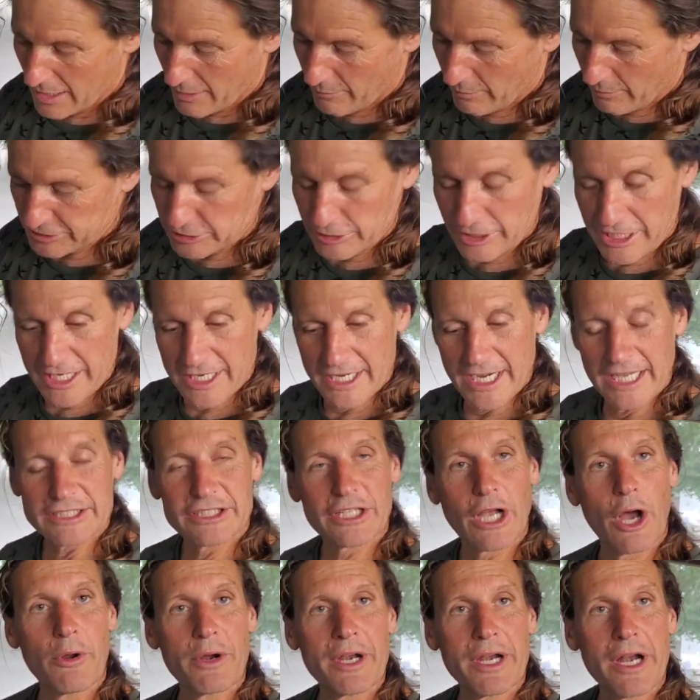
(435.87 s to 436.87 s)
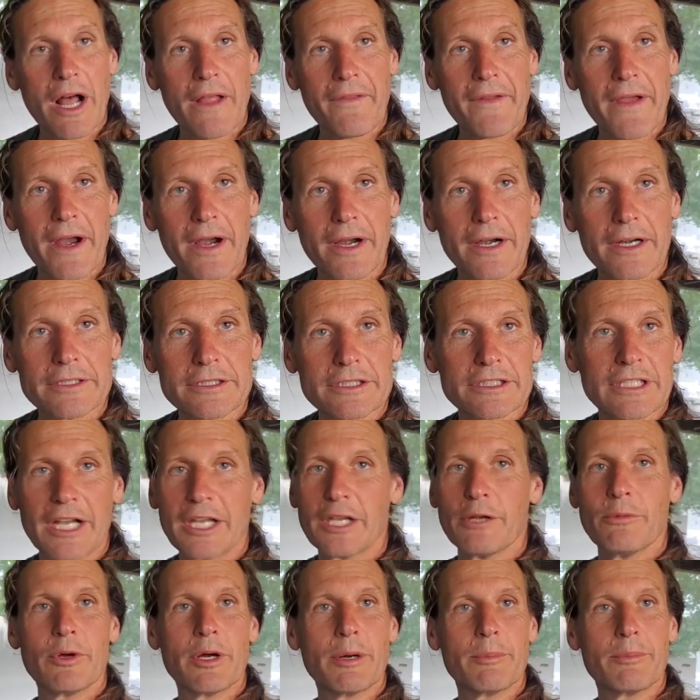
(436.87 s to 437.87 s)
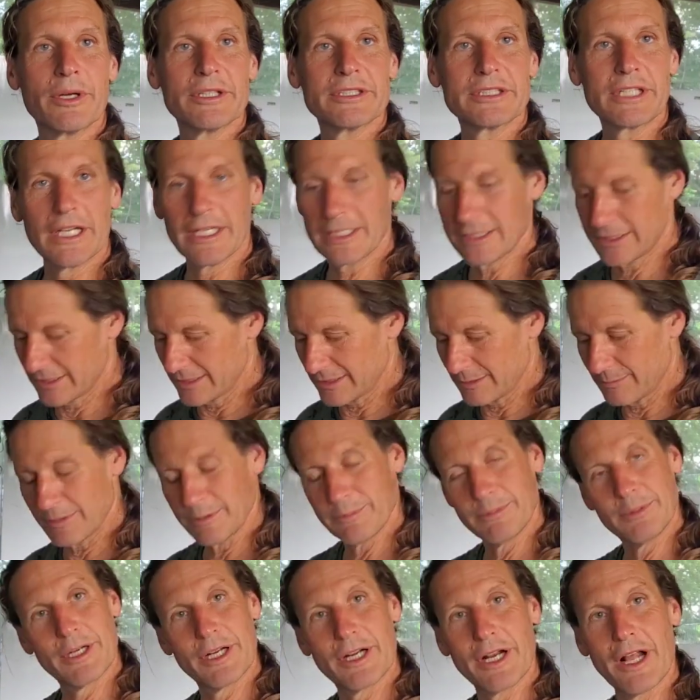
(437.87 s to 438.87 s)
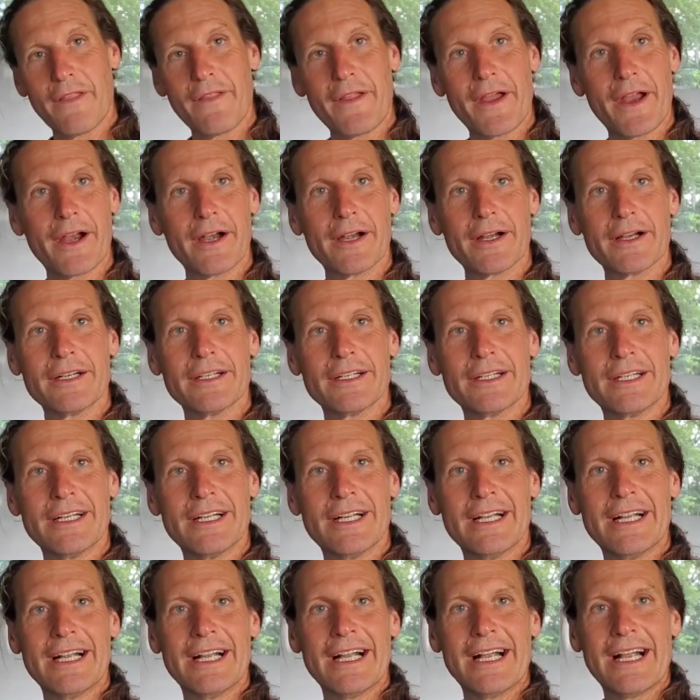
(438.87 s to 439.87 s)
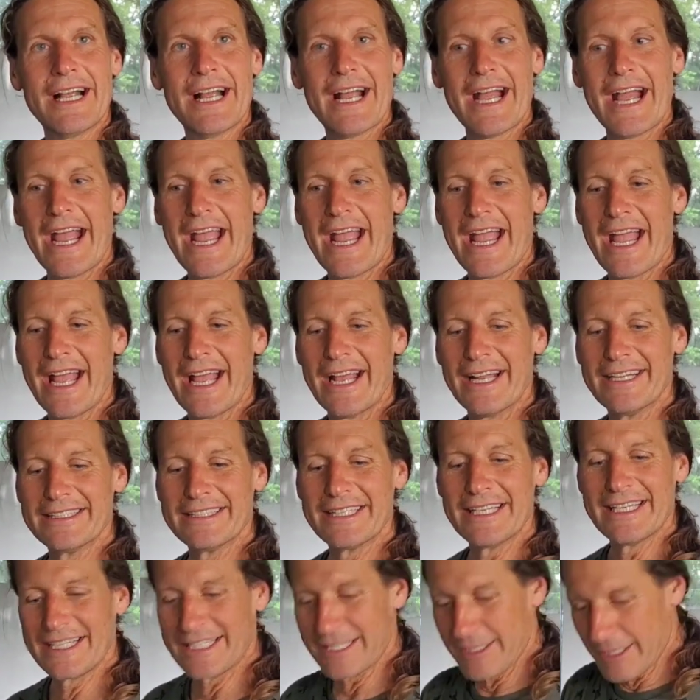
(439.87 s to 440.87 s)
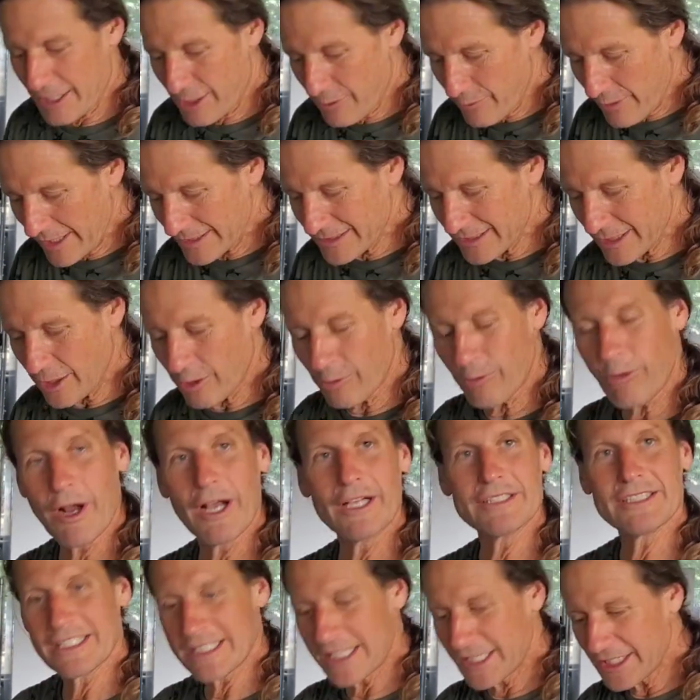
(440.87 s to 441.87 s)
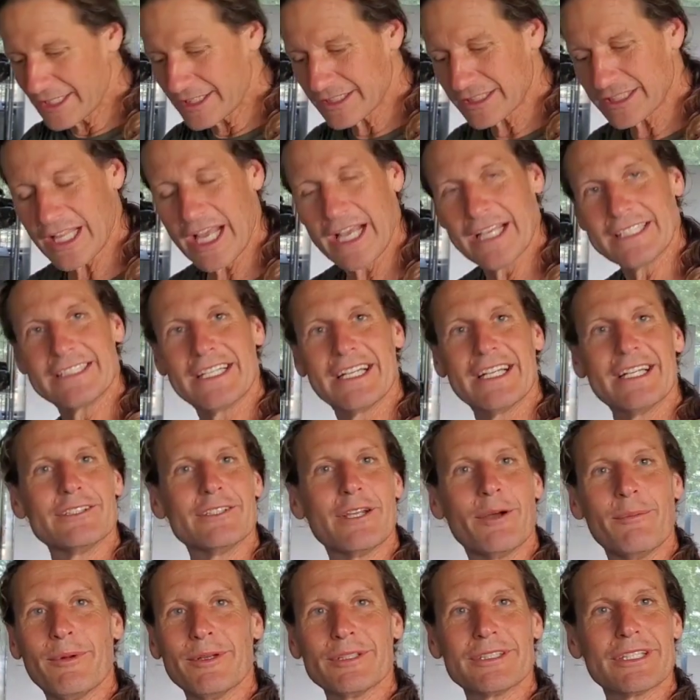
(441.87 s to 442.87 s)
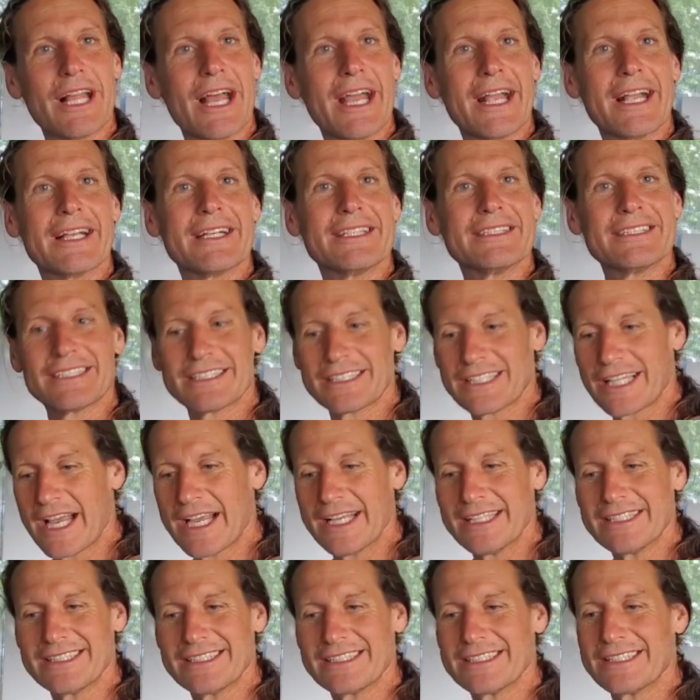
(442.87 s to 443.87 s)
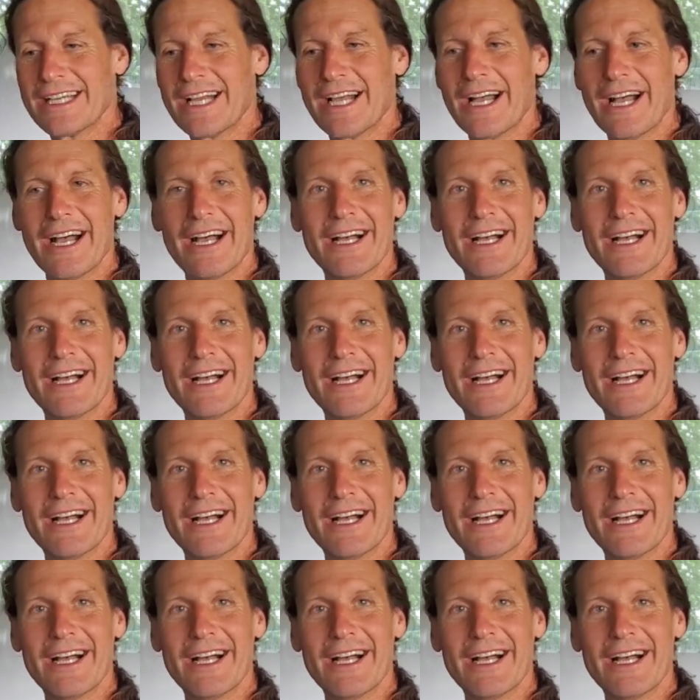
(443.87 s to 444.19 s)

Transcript: once you get a nice coating on there, just like you would a brisket, put it on there, and it creates a crust, and then you slice it. It's almost like sliced